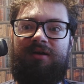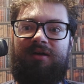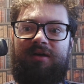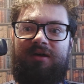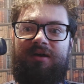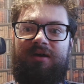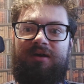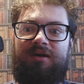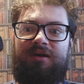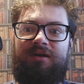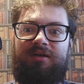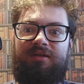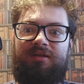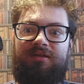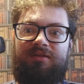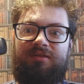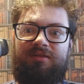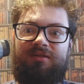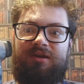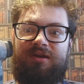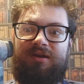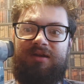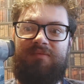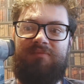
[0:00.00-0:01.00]
a
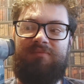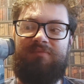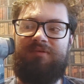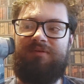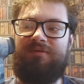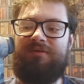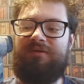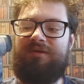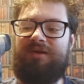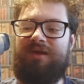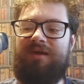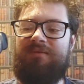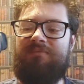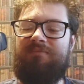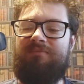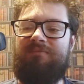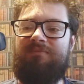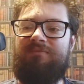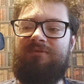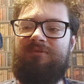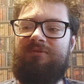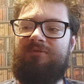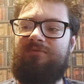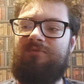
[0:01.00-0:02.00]
tape
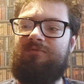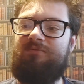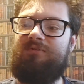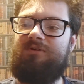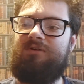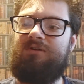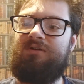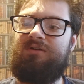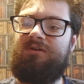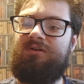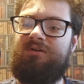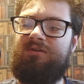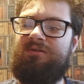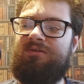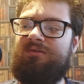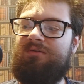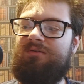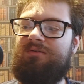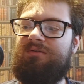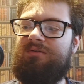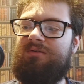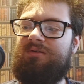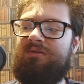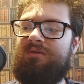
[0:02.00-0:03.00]
camcorder,
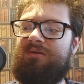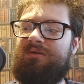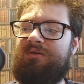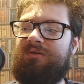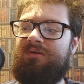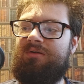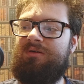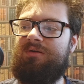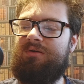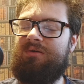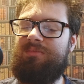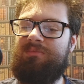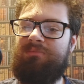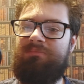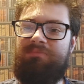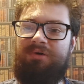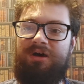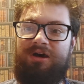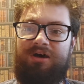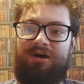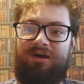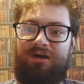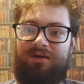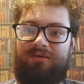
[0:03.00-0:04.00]

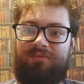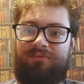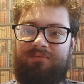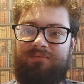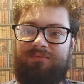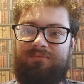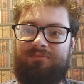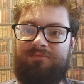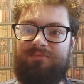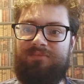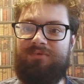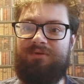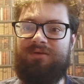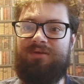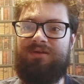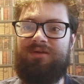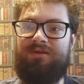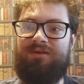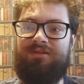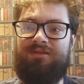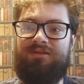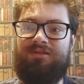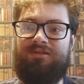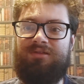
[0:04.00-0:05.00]
but
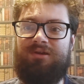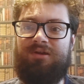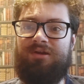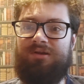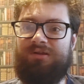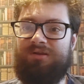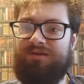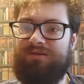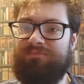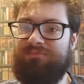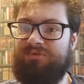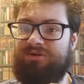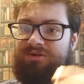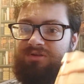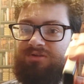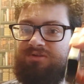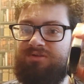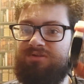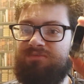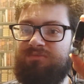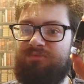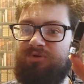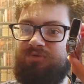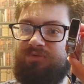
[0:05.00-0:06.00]
it's certainly much
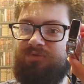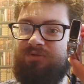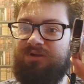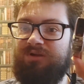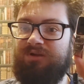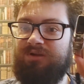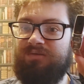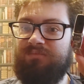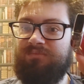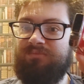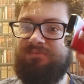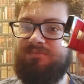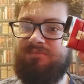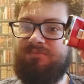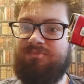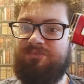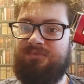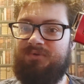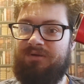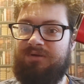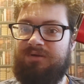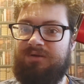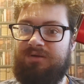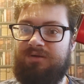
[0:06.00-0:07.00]
smaller,
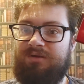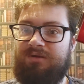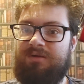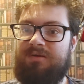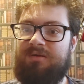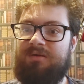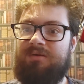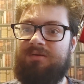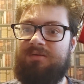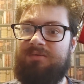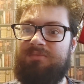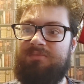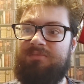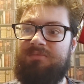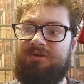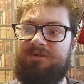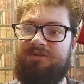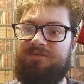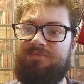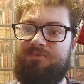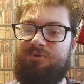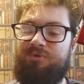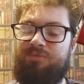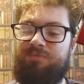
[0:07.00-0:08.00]

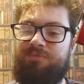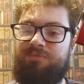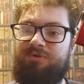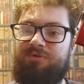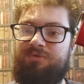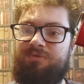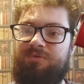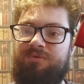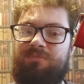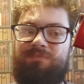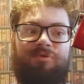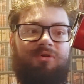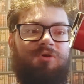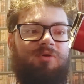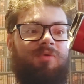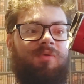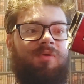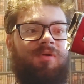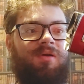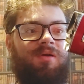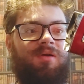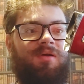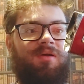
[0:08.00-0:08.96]
much more portable,